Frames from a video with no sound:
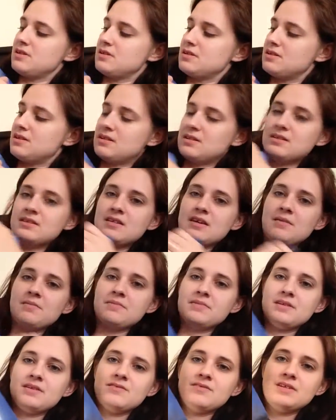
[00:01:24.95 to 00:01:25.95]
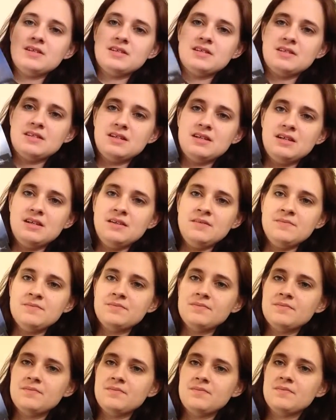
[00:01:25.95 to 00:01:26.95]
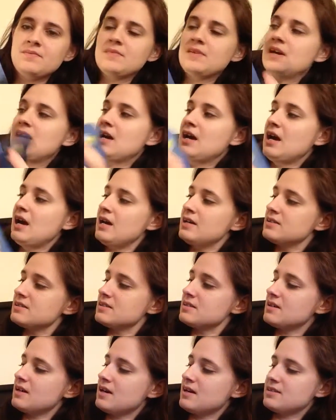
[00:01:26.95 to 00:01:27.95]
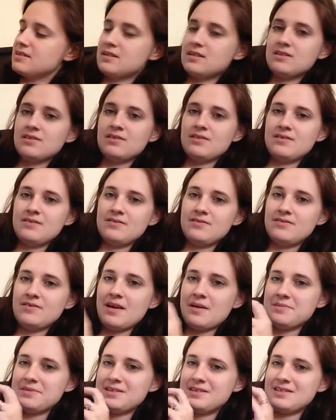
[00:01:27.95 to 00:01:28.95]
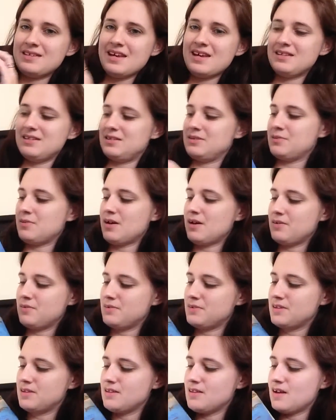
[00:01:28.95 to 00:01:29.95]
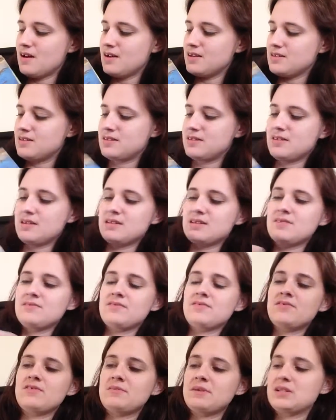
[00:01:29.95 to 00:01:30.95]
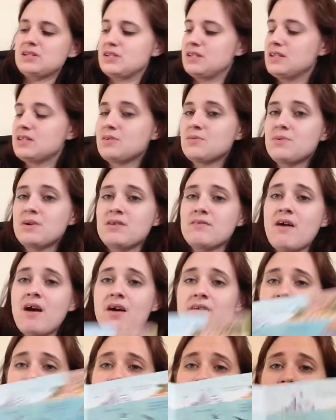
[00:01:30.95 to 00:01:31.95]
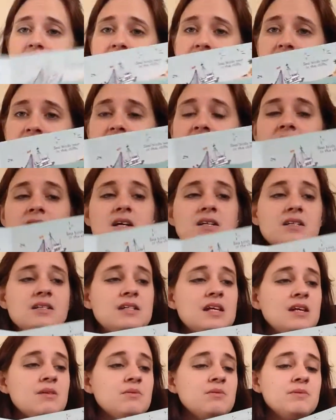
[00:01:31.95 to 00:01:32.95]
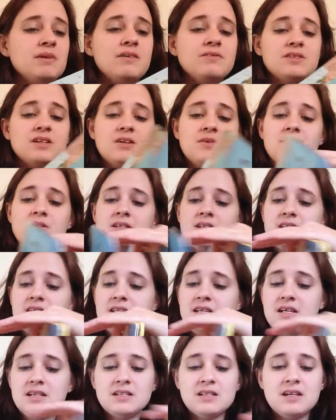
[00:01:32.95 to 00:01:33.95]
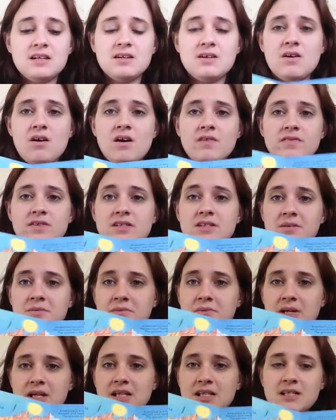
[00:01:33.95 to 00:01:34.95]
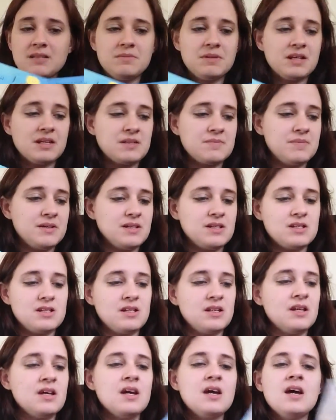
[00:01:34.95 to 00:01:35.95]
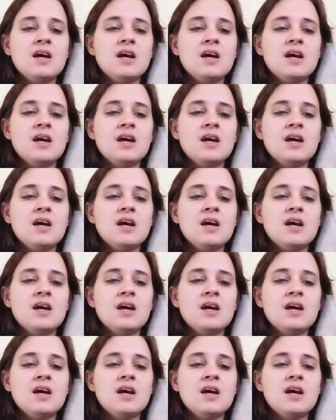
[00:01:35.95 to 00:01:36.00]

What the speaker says: us the depth of the sea, and still has other flaps inside as well. Lots and lots of information. These are one of our favorite books to take when we have to go and sit in an office and wait, because Benji